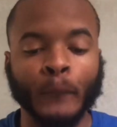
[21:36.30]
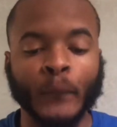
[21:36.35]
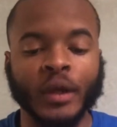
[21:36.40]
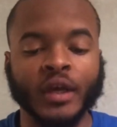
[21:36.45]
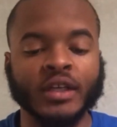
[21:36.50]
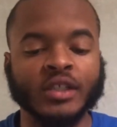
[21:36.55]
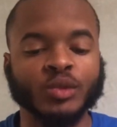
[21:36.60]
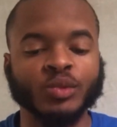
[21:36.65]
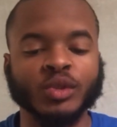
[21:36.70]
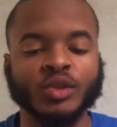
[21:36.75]

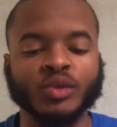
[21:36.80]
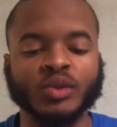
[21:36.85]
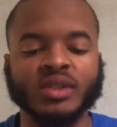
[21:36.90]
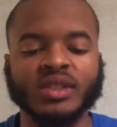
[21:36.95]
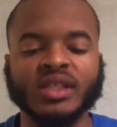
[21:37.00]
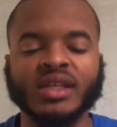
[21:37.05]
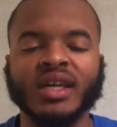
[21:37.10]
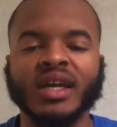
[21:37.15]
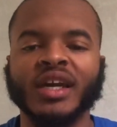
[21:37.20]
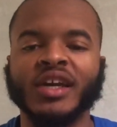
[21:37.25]
Because when you
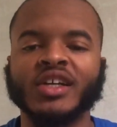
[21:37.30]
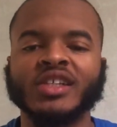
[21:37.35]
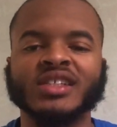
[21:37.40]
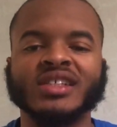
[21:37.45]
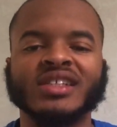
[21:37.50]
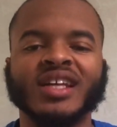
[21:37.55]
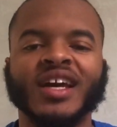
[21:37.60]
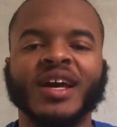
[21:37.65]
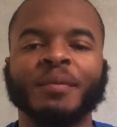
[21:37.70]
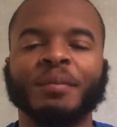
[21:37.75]
see that, you're
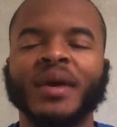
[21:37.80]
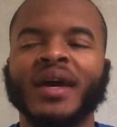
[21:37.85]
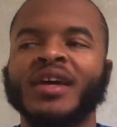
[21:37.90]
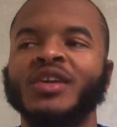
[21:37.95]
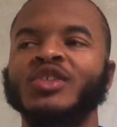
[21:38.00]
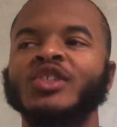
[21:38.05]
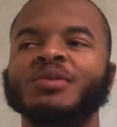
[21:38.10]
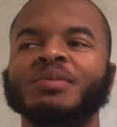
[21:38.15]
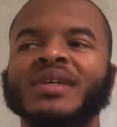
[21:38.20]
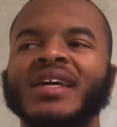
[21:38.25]
just like,
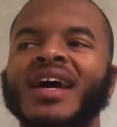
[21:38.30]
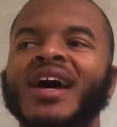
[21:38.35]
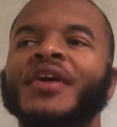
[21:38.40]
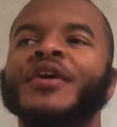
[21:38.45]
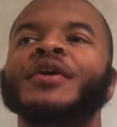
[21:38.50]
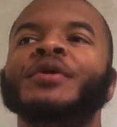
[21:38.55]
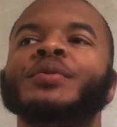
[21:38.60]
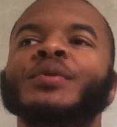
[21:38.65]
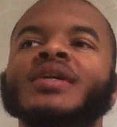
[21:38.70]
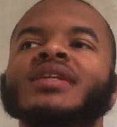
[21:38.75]
man, you should be
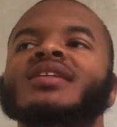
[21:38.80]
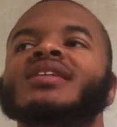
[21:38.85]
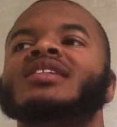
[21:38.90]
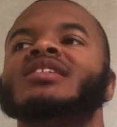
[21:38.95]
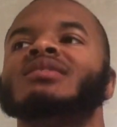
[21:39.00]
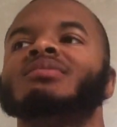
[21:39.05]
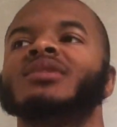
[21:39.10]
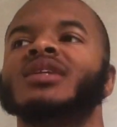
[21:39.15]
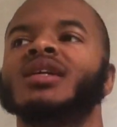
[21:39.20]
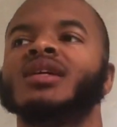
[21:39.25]
out here with
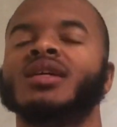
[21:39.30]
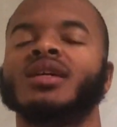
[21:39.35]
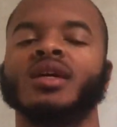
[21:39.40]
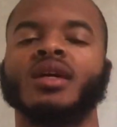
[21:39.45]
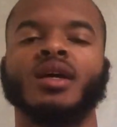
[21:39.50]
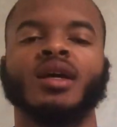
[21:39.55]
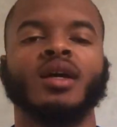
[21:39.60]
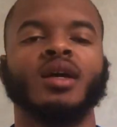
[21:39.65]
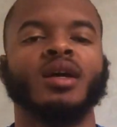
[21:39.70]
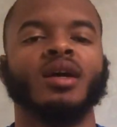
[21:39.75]
us. But
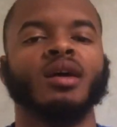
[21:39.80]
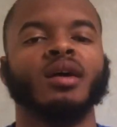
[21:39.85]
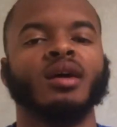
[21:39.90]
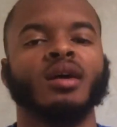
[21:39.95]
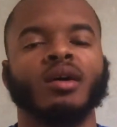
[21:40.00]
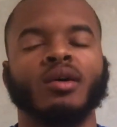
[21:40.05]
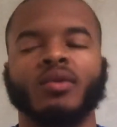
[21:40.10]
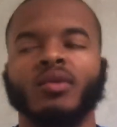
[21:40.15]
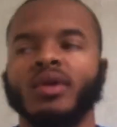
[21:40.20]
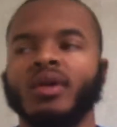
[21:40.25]

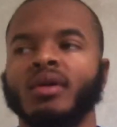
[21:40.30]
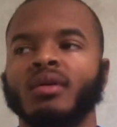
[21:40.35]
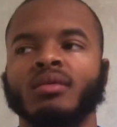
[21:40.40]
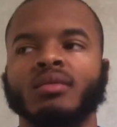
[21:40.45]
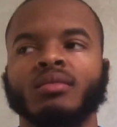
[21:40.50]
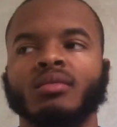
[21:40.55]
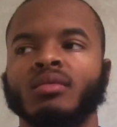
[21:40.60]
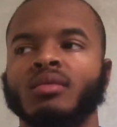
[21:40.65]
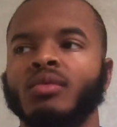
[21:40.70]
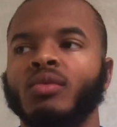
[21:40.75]
we
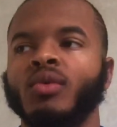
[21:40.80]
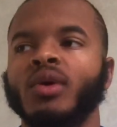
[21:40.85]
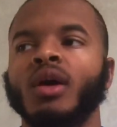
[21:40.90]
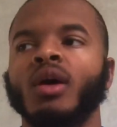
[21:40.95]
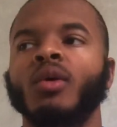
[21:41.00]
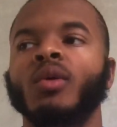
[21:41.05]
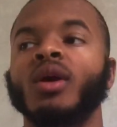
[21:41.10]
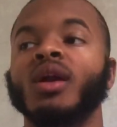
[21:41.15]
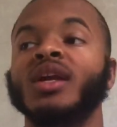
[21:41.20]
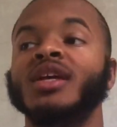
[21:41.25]

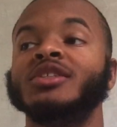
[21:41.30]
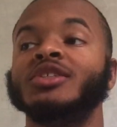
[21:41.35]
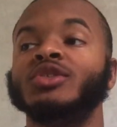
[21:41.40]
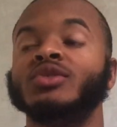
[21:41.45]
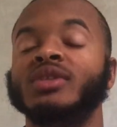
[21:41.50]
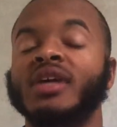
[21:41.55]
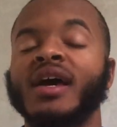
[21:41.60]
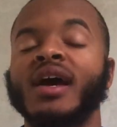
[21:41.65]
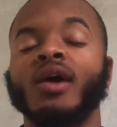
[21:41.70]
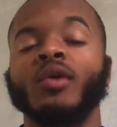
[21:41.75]
don't want to let
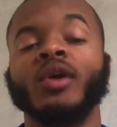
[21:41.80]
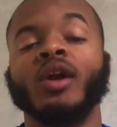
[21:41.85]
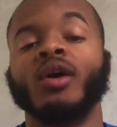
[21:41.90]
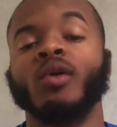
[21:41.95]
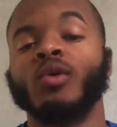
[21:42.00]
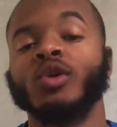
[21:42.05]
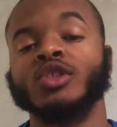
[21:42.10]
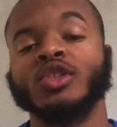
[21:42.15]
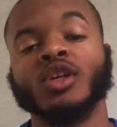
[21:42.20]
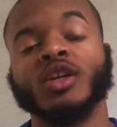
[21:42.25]
you down. We
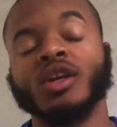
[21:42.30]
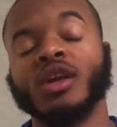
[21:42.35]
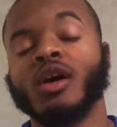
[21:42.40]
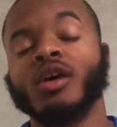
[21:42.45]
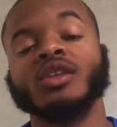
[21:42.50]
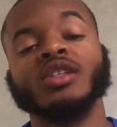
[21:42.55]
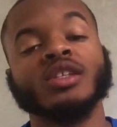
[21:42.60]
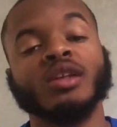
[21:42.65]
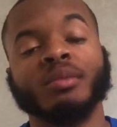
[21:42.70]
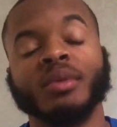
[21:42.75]
don't want your
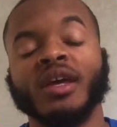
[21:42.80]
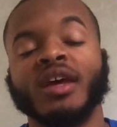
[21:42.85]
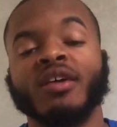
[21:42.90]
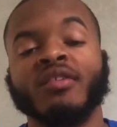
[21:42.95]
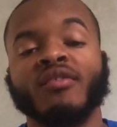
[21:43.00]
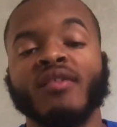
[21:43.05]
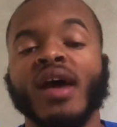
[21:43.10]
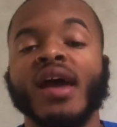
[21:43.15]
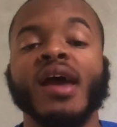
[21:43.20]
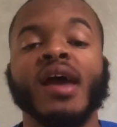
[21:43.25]
loss to be
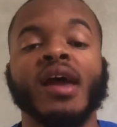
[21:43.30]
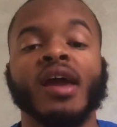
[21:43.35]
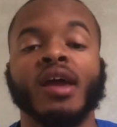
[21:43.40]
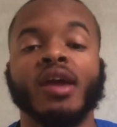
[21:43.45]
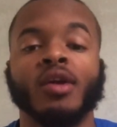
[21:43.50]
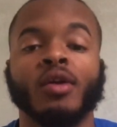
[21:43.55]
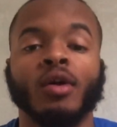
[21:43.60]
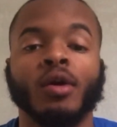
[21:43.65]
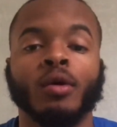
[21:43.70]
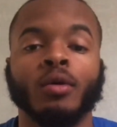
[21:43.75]
in
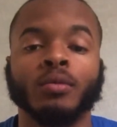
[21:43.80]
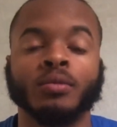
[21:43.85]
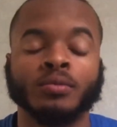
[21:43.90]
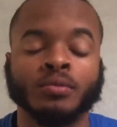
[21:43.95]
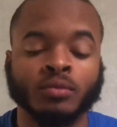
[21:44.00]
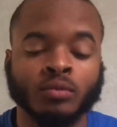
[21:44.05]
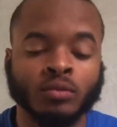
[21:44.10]
vain, you know.